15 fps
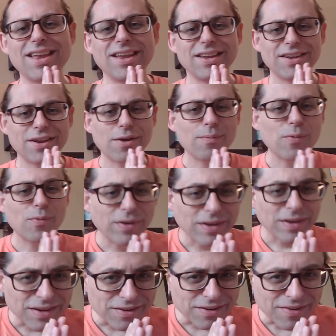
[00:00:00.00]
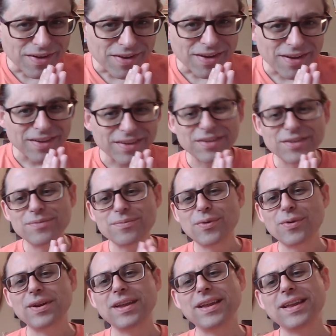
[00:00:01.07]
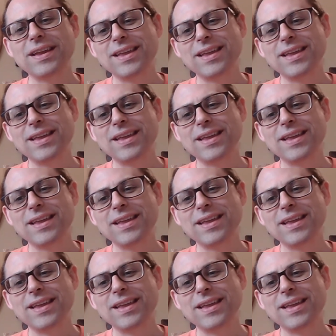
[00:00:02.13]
Namwa Didafa, good morning.